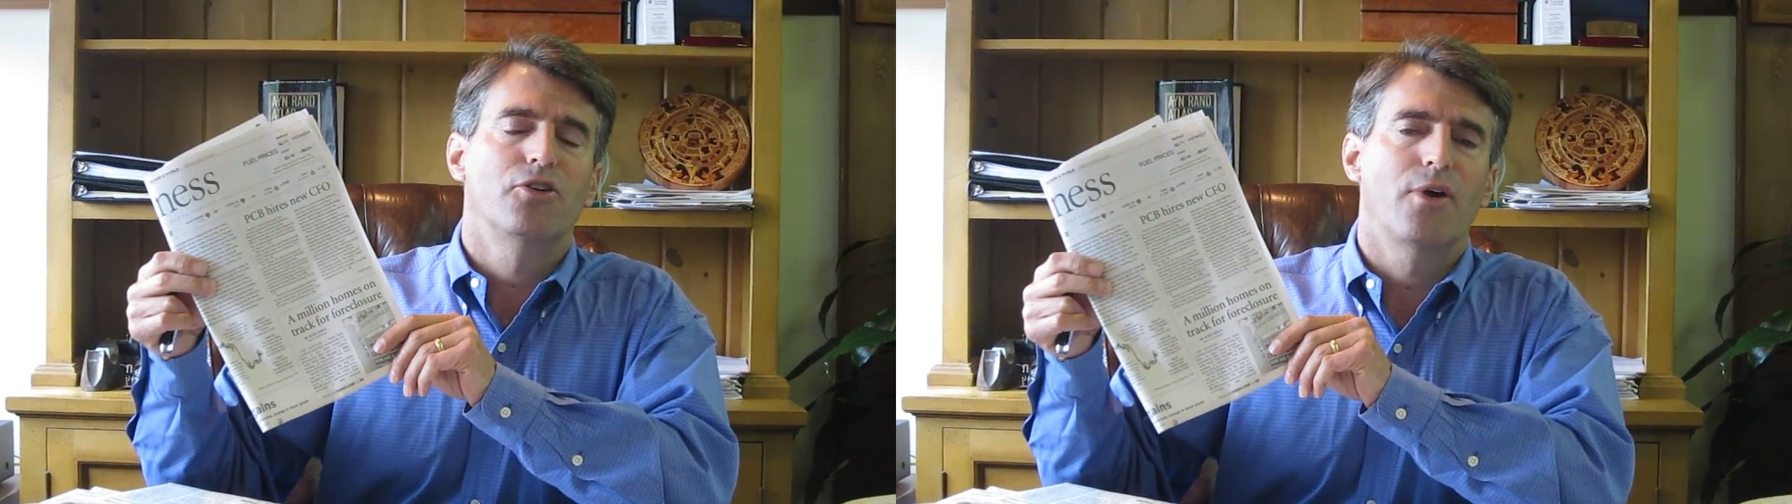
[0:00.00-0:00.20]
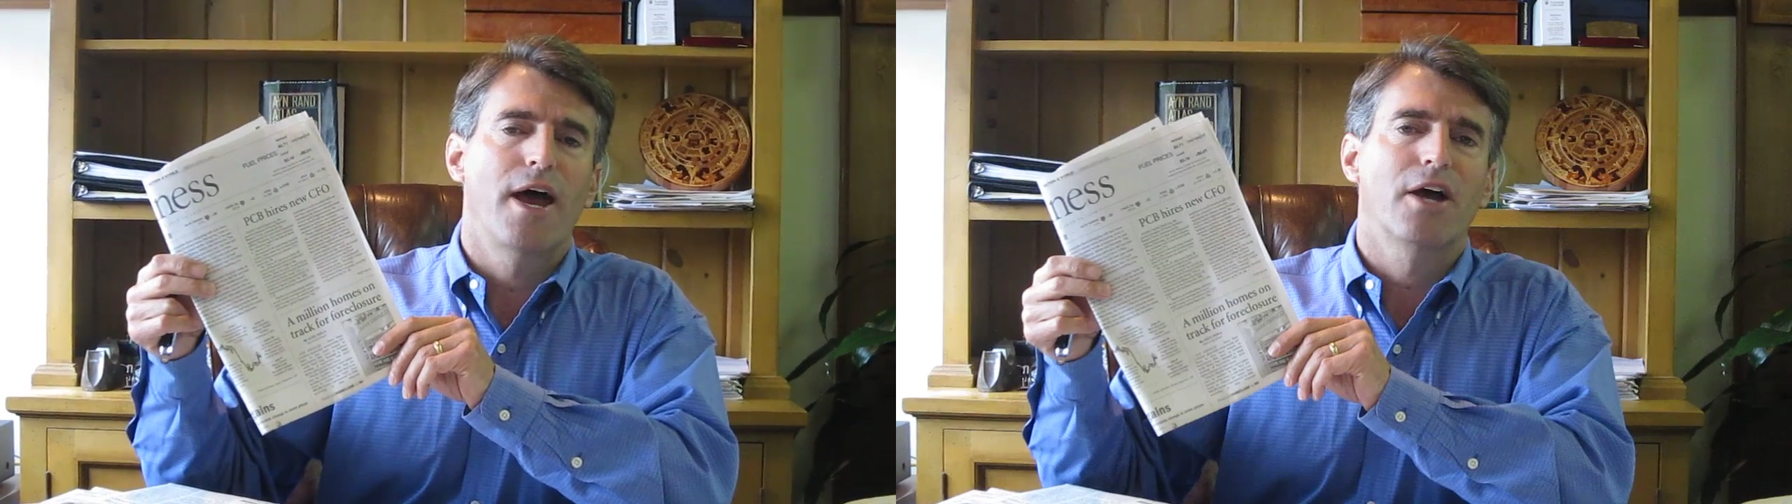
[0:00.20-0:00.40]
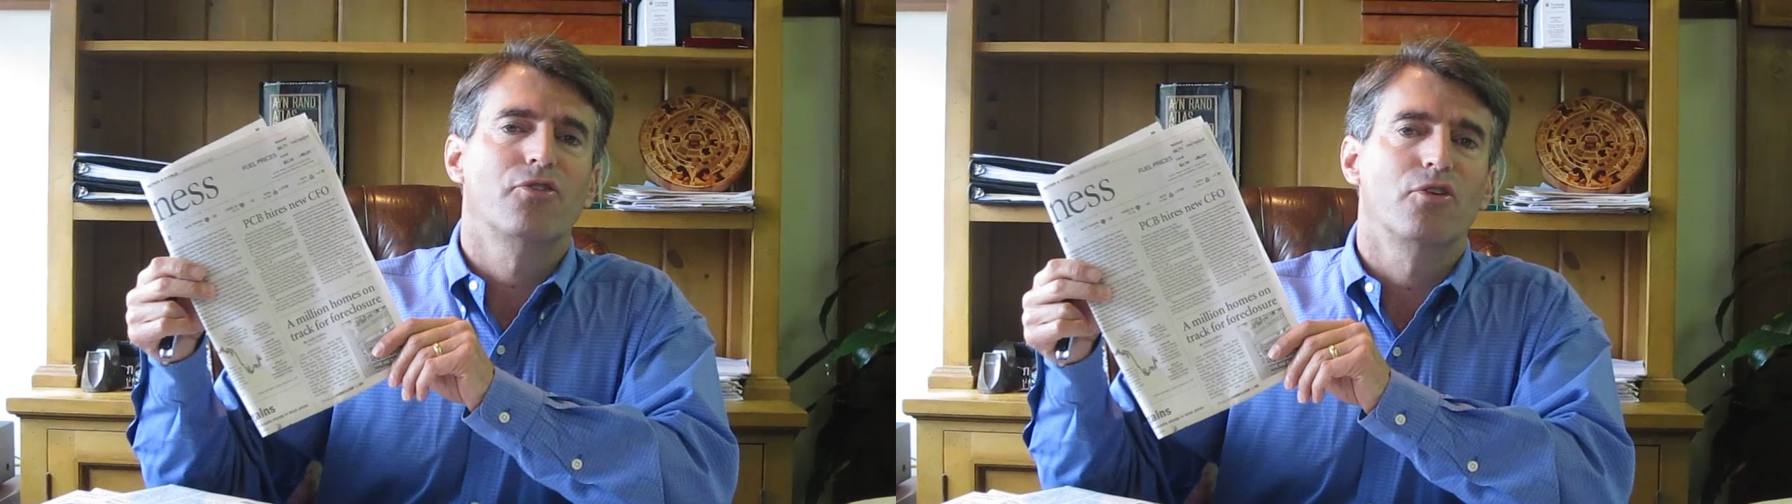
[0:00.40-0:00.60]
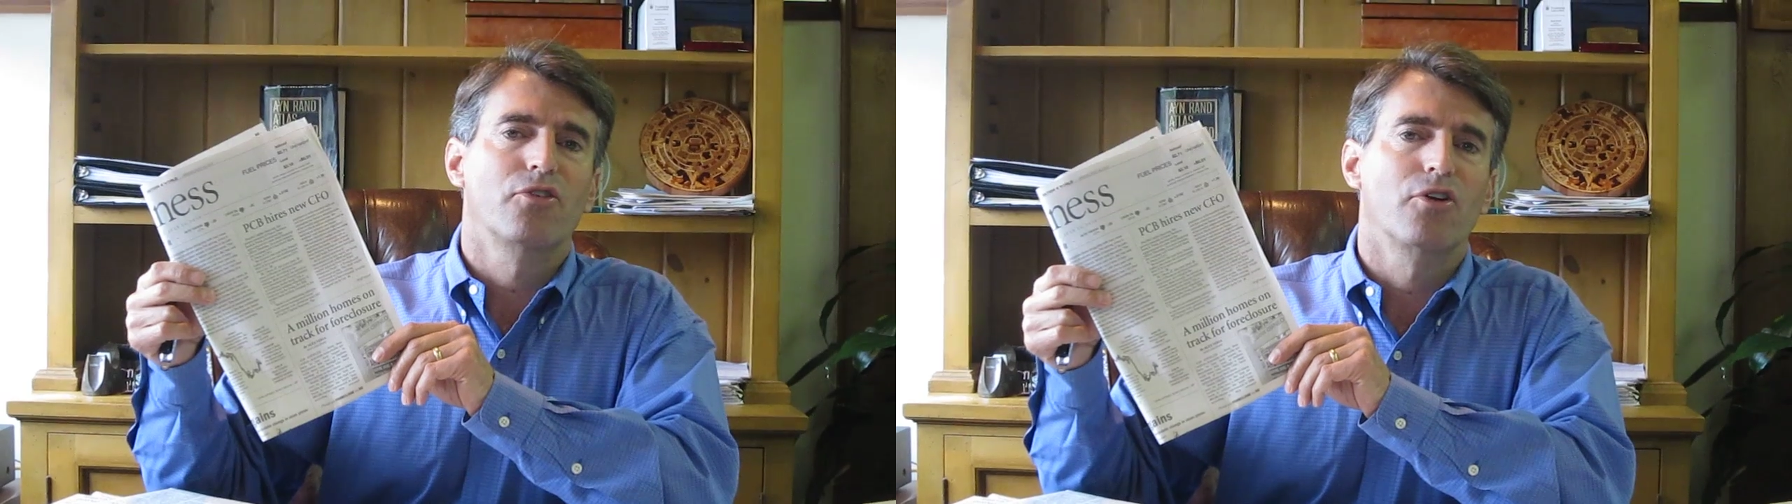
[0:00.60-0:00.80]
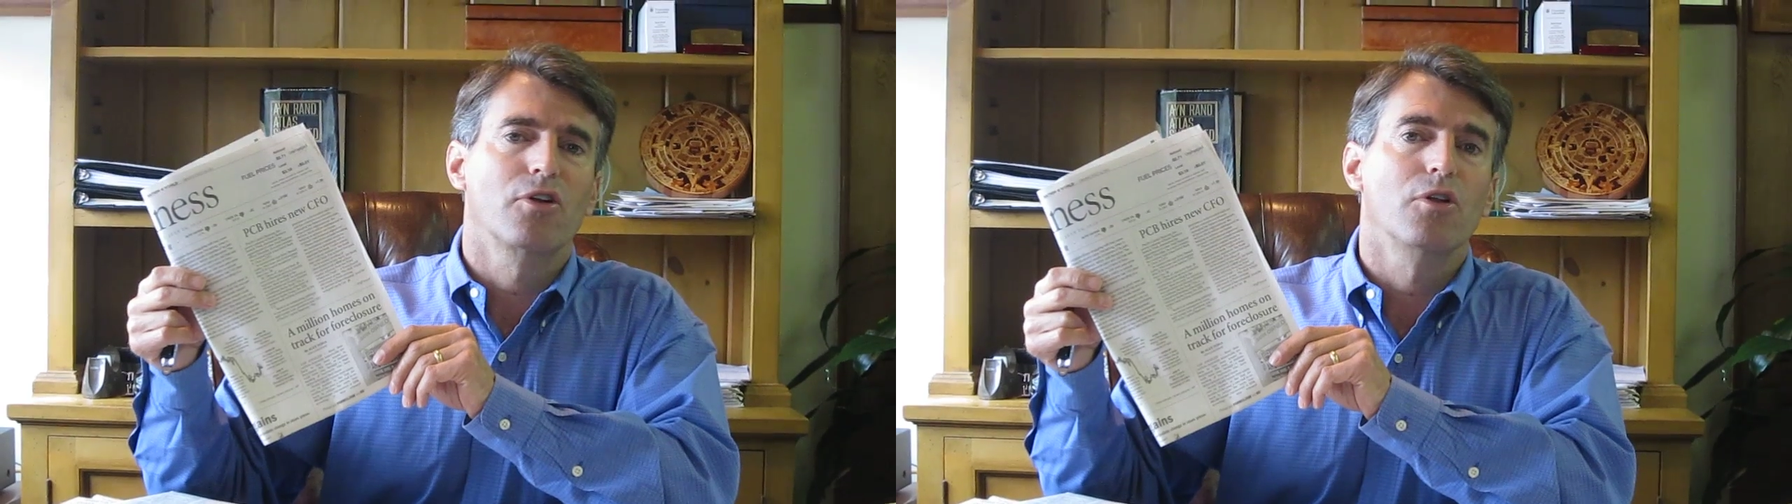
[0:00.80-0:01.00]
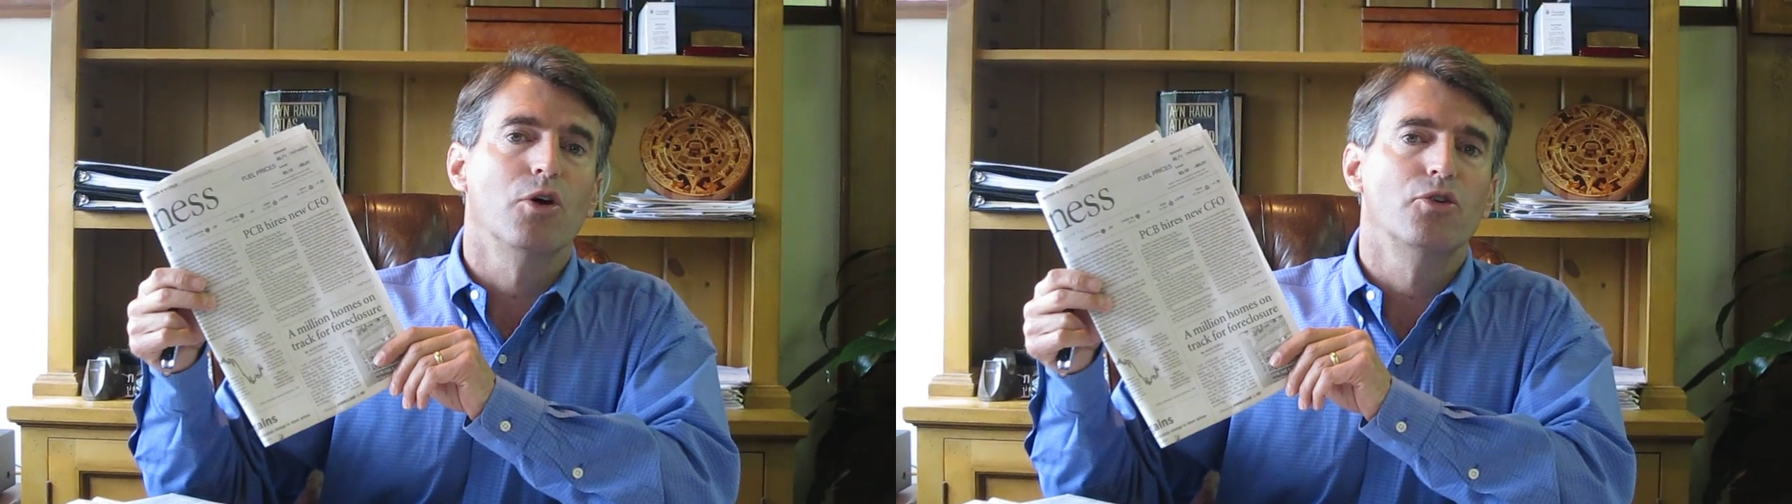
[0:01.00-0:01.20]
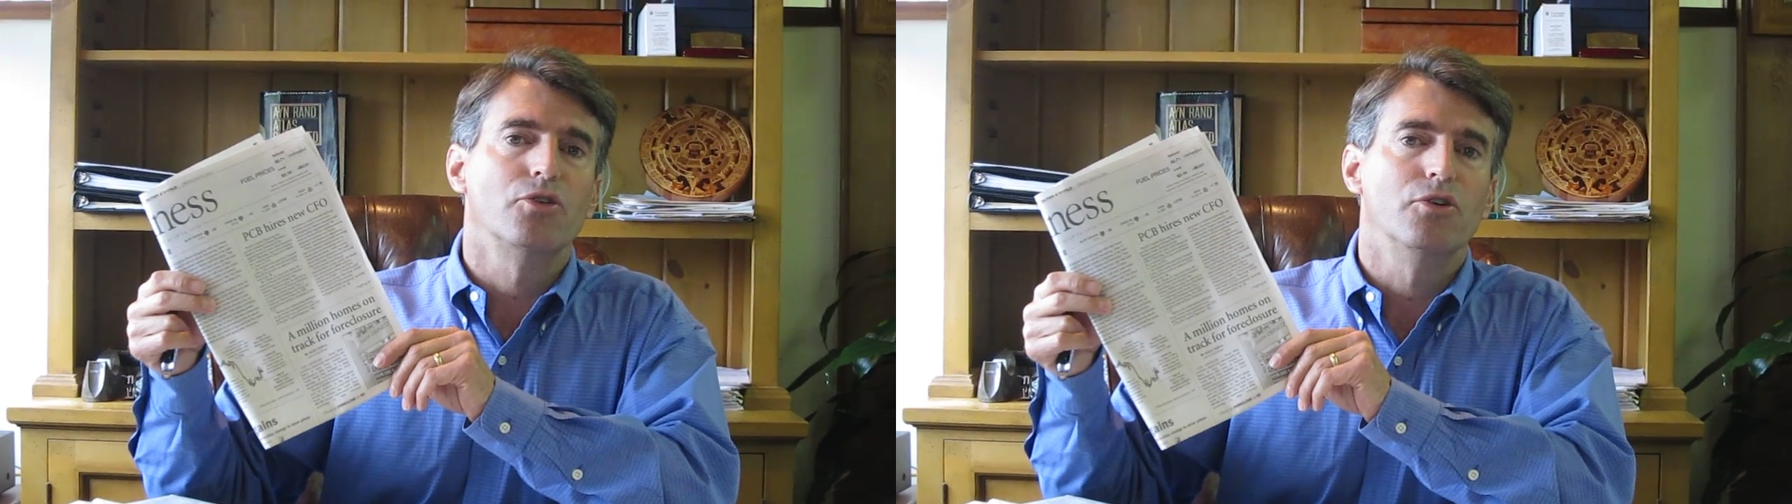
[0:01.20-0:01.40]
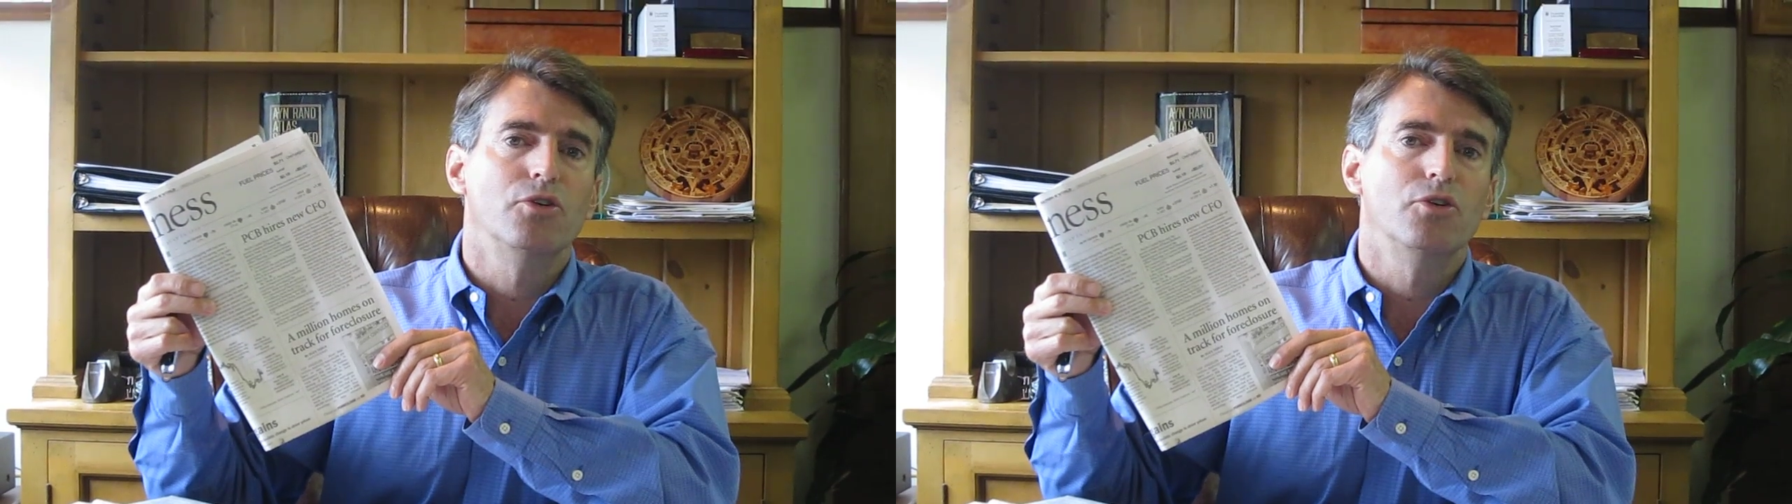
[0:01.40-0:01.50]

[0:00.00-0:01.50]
track for foreclosure in